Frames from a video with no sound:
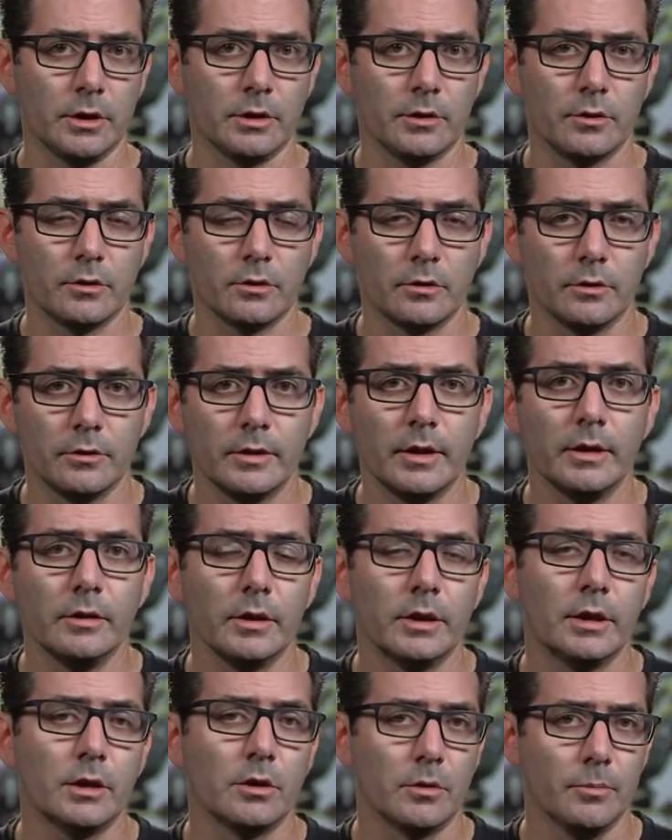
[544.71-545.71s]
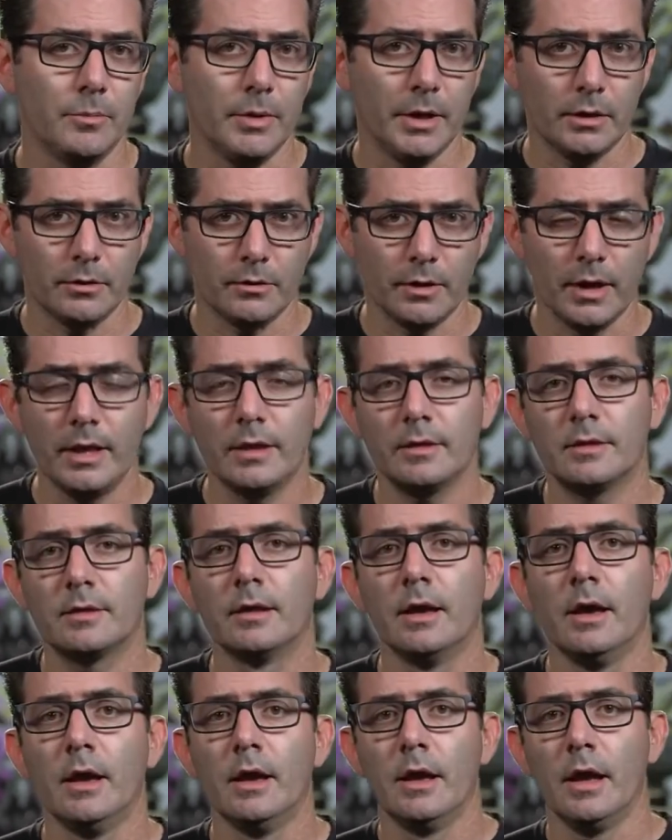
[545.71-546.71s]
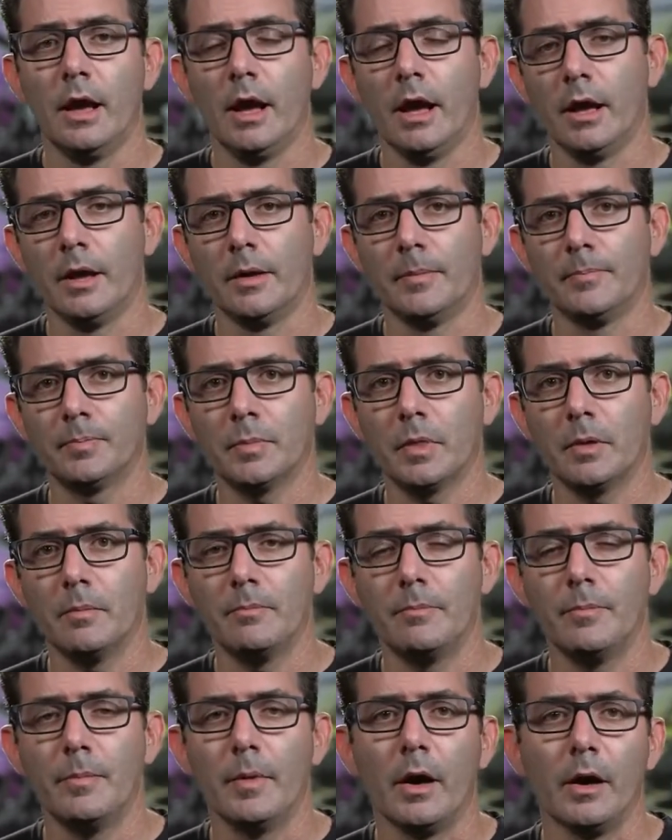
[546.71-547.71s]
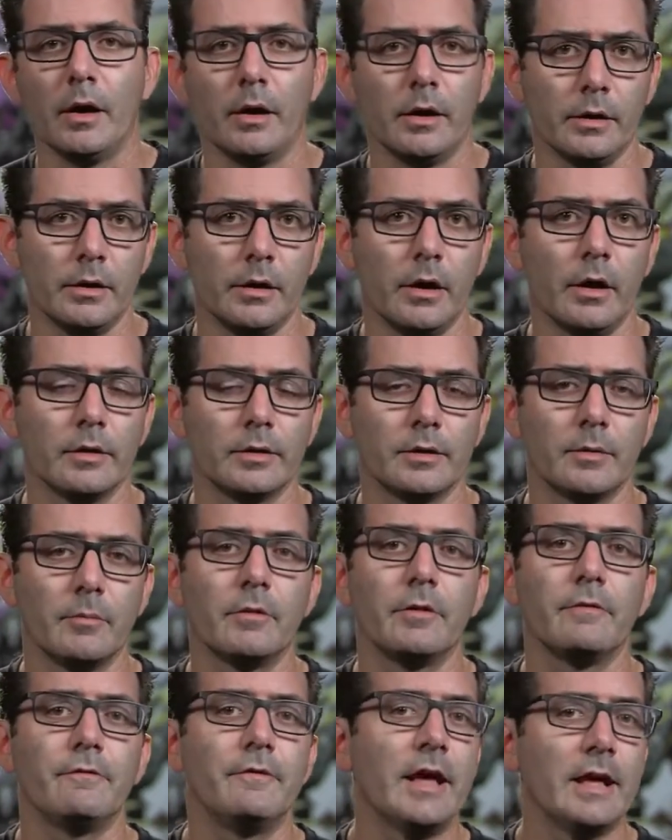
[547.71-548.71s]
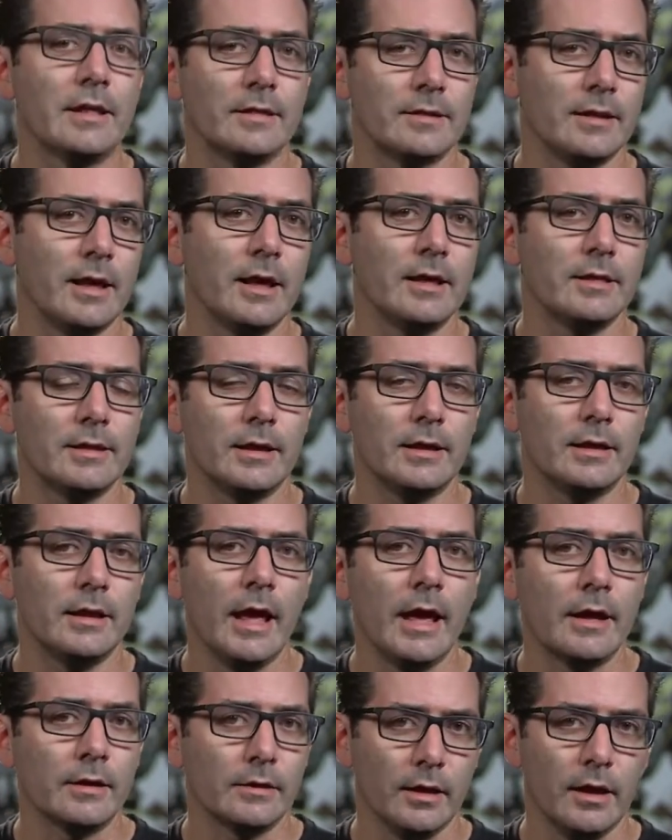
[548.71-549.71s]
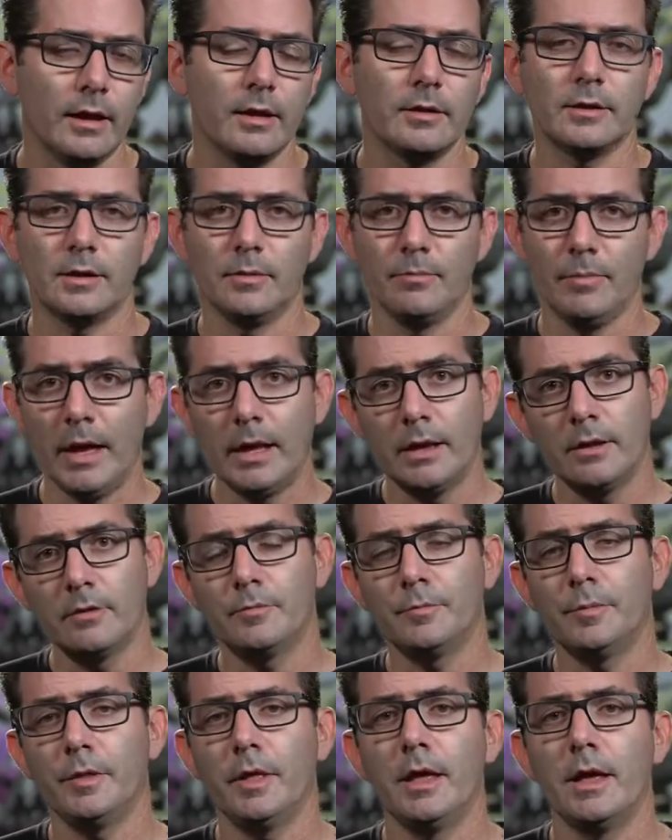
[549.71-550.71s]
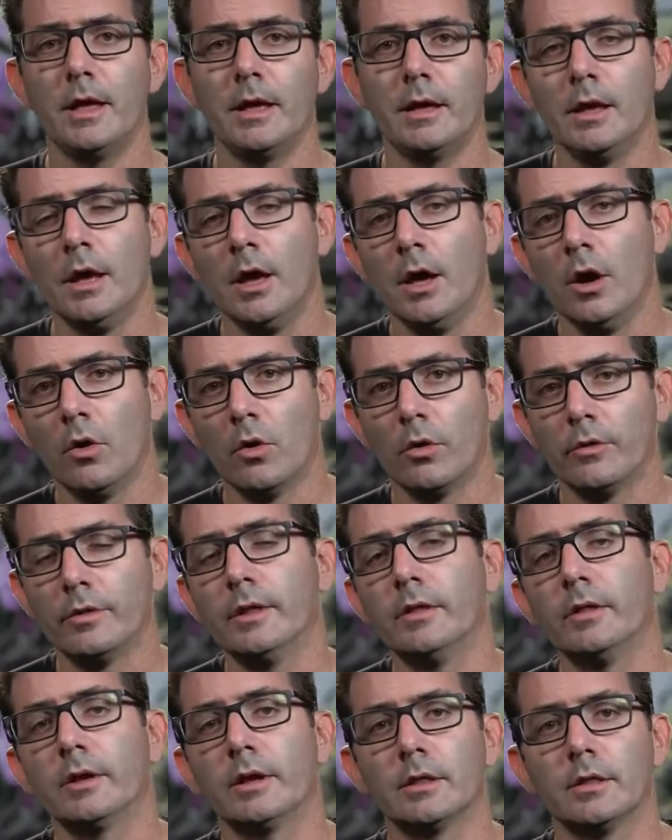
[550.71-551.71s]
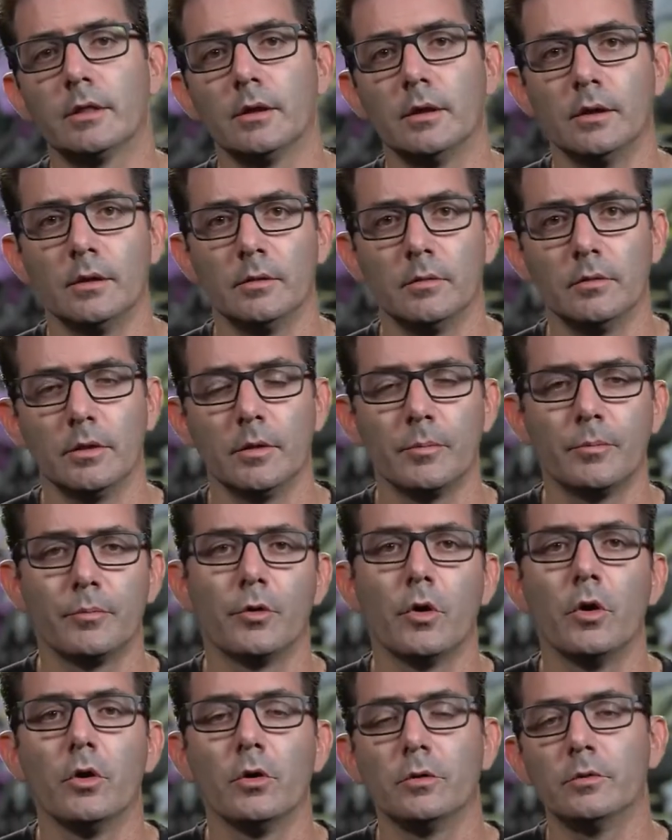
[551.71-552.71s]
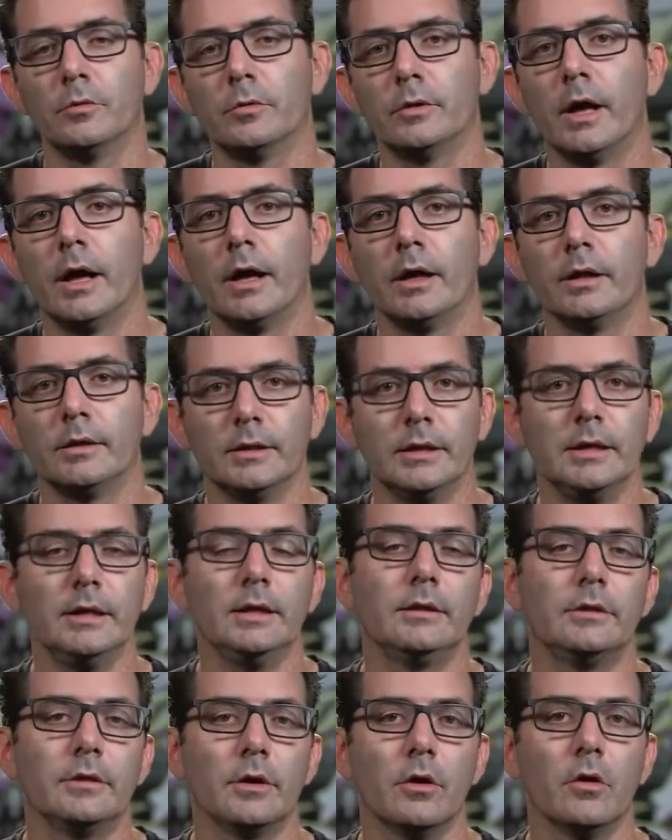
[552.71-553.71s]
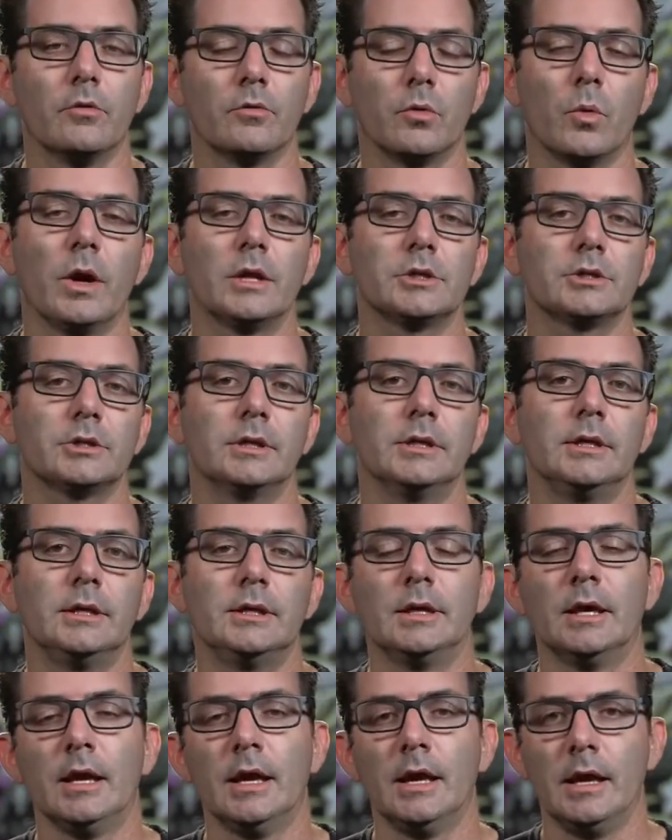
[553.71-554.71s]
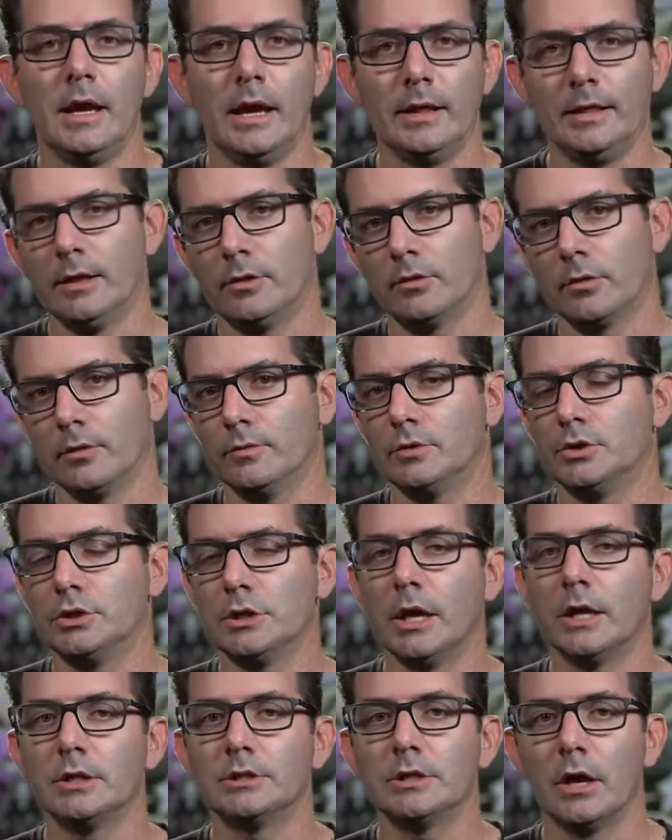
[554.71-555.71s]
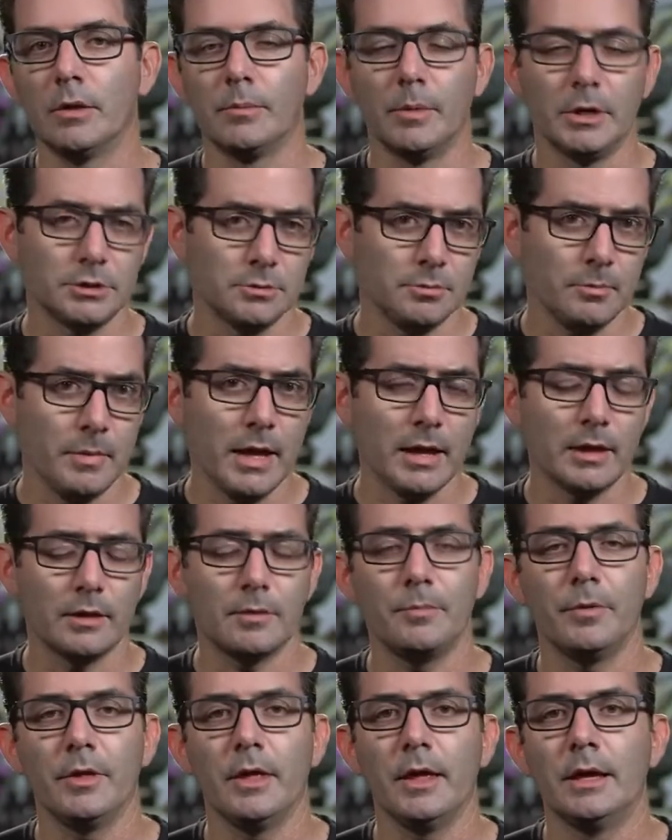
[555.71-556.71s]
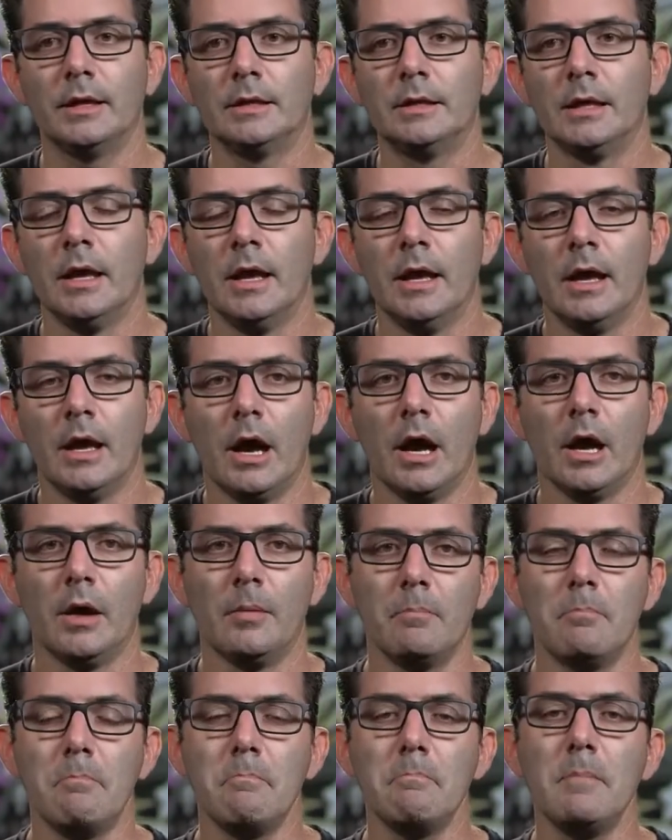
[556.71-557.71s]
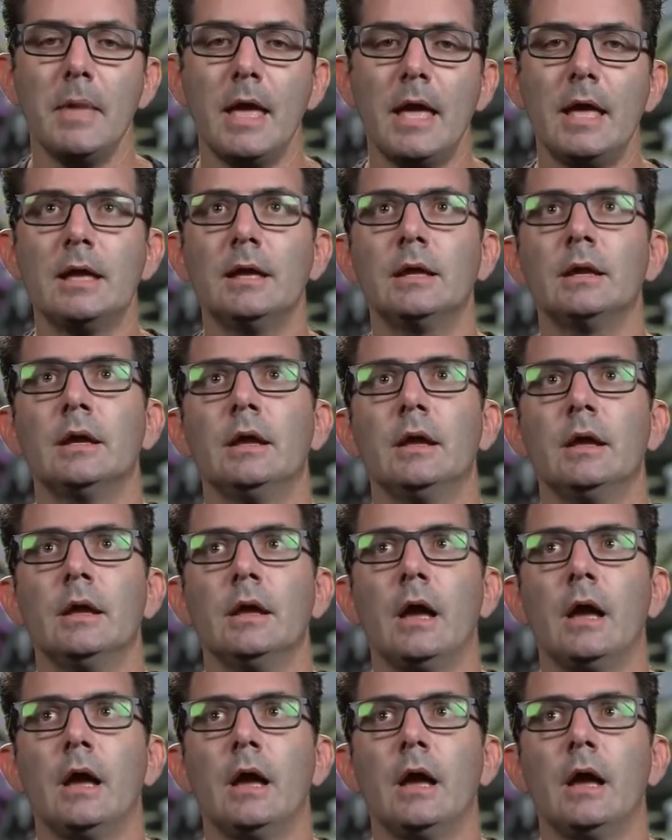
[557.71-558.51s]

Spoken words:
they're concerned. They look at her pick rates on some of the fan sites that analyze competitive play, or they look at the pro league, the Overwatch League, and they sort of judge how much Mei has played. Mei,